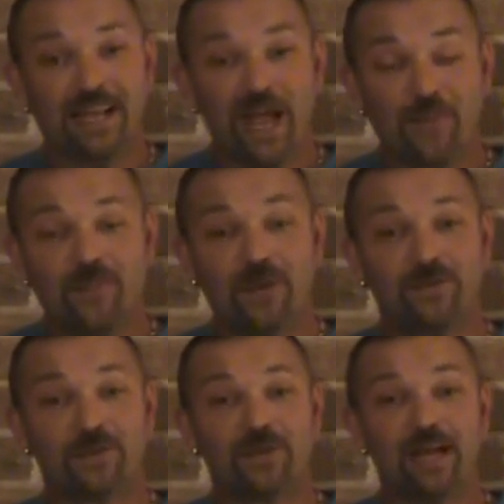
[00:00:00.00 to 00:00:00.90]
camped there
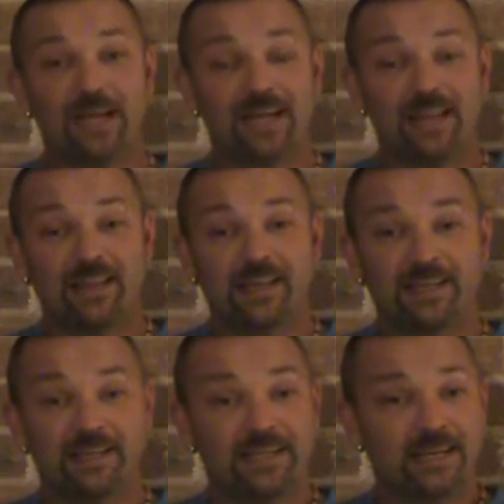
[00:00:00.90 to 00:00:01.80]
for the night, and
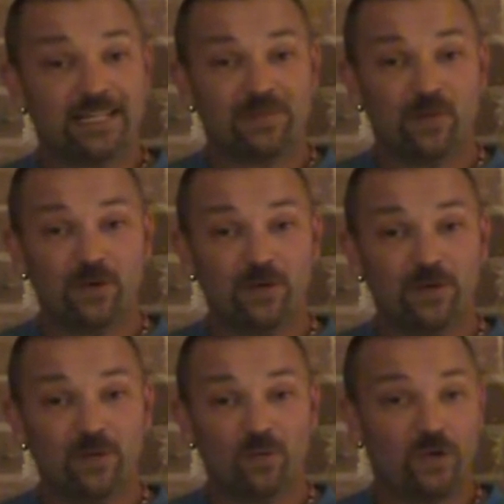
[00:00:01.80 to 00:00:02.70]
then the next
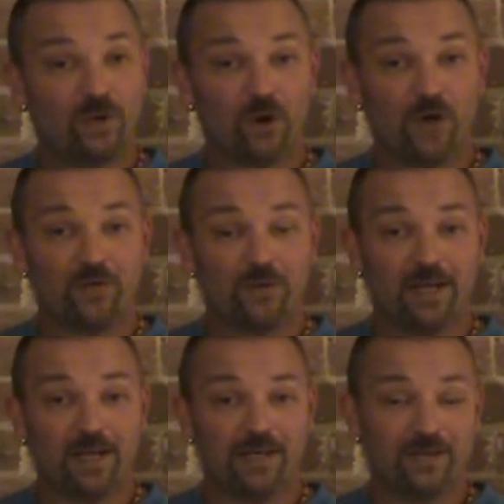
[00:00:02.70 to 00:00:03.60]
morning we were off
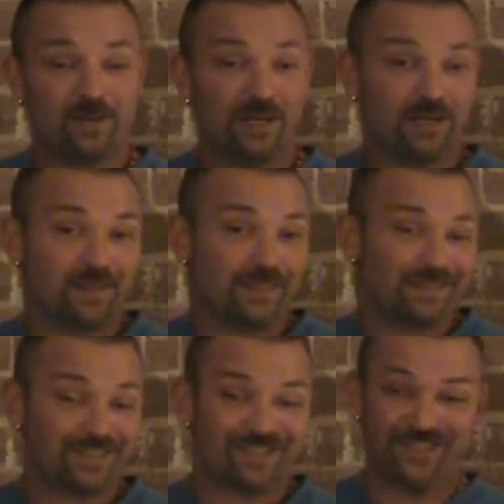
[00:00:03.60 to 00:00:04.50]
again to begin
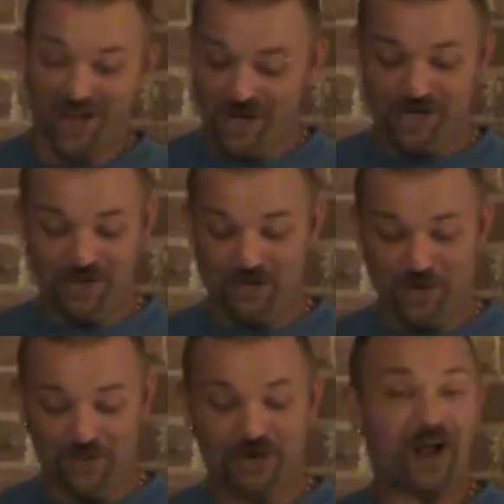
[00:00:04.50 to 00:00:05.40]
this 10
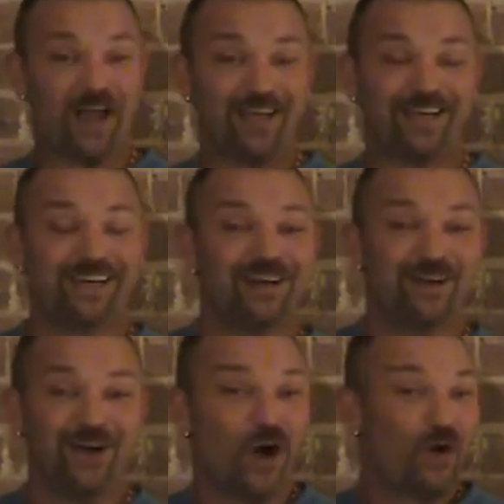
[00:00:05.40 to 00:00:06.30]
kilometer hike
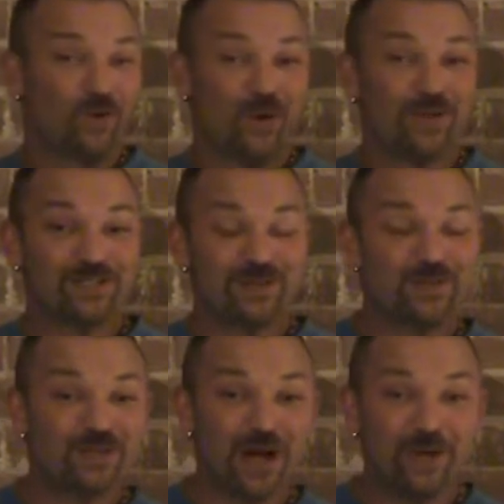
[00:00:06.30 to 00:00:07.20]
across the
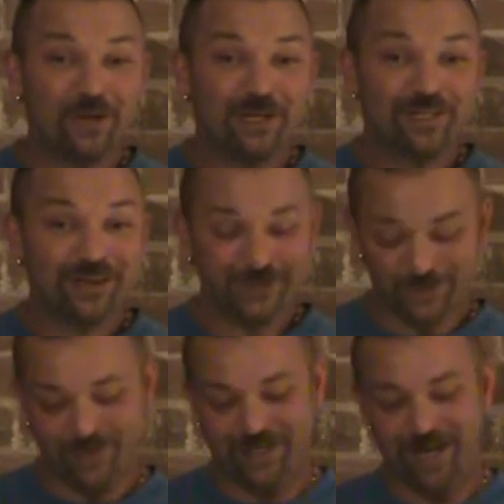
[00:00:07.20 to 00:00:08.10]
Malawian
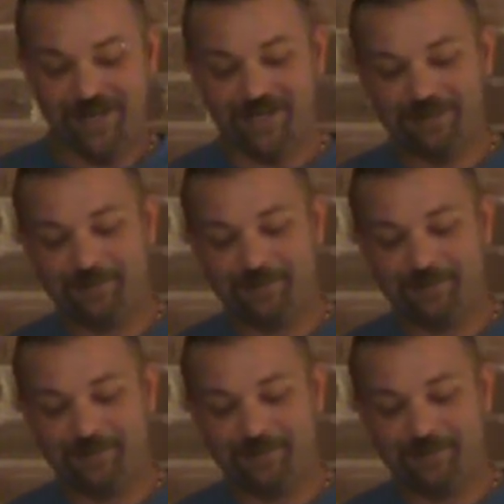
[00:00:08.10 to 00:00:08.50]
countryside.